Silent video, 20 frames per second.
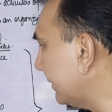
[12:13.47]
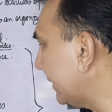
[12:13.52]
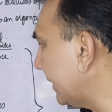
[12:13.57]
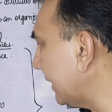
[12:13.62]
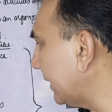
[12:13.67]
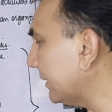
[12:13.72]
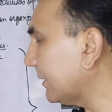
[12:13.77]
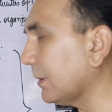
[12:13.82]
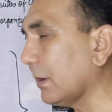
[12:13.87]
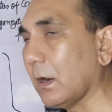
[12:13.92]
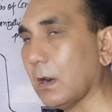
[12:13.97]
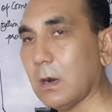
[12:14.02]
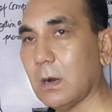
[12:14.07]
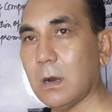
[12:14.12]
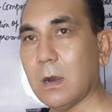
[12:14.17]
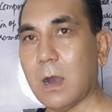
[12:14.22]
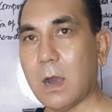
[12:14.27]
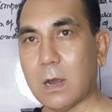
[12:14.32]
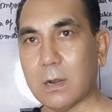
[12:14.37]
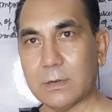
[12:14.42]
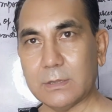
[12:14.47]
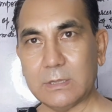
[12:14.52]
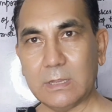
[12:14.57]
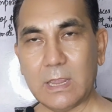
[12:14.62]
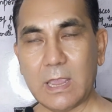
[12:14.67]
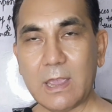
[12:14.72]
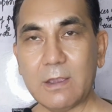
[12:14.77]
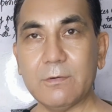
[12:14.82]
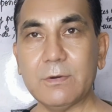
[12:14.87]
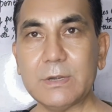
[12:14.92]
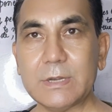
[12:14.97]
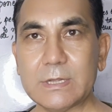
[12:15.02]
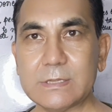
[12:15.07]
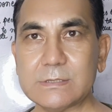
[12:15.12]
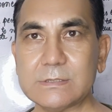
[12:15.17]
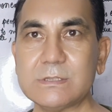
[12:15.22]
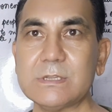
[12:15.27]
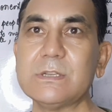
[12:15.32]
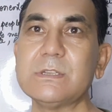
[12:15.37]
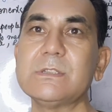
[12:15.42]
data or the
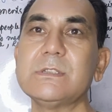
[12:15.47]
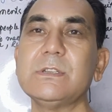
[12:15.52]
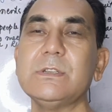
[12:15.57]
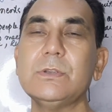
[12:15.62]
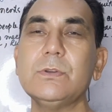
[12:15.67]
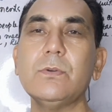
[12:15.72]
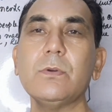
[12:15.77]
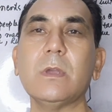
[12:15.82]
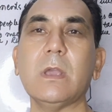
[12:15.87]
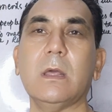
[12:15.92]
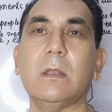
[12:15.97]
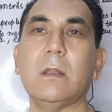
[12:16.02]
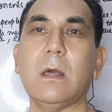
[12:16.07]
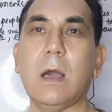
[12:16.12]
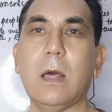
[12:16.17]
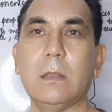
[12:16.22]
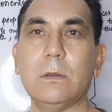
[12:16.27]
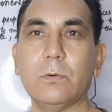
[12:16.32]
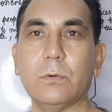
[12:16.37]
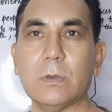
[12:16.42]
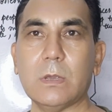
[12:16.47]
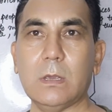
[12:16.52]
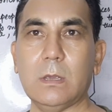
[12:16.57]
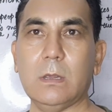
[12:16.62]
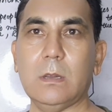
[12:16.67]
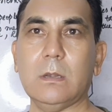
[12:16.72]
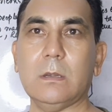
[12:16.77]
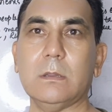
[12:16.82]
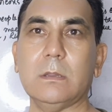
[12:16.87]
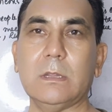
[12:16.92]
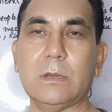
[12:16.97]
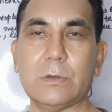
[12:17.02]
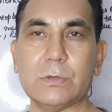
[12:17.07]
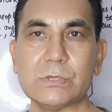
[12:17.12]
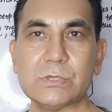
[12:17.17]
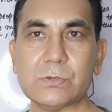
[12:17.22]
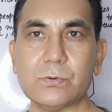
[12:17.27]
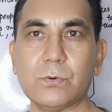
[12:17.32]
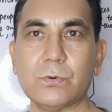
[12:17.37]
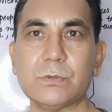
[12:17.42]
evidences, you can allocate the
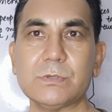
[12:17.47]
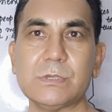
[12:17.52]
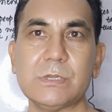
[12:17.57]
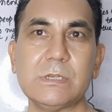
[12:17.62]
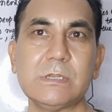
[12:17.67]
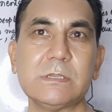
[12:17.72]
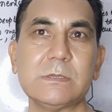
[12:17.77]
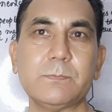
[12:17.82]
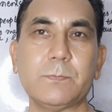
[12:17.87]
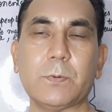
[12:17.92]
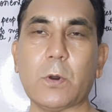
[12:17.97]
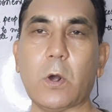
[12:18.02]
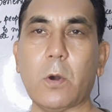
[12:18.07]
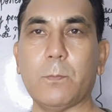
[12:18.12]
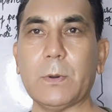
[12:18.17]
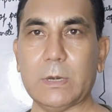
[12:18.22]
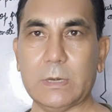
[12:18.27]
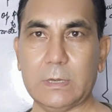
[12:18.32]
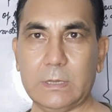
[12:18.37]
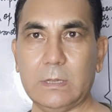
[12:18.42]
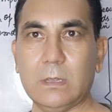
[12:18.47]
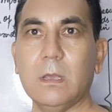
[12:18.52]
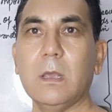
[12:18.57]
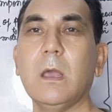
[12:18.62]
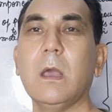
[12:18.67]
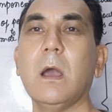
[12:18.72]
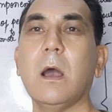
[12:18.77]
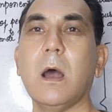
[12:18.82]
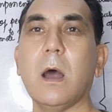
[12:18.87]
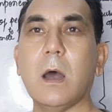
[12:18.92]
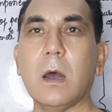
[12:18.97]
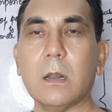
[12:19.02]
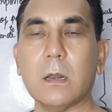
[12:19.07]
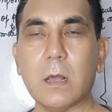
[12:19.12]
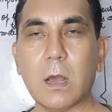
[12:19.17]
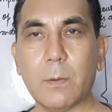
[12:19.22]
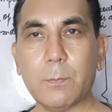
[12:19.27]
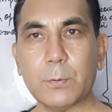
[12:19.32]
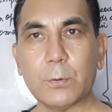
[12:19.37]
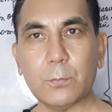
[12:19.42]
resources properly or
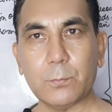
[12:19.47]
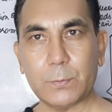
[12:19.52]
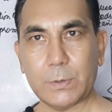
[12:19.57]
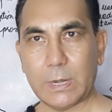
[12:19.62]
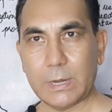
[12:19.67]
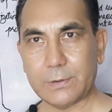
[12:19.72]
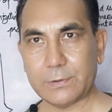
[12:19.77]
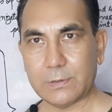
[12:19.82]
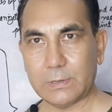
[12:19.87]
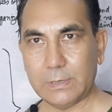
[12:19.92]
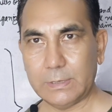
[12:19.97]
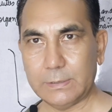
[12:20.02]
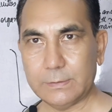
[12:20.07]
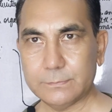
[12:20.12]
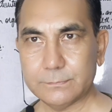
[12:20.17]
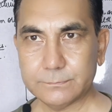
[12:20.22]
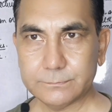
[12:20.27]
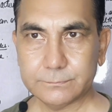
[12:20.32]
appropriately.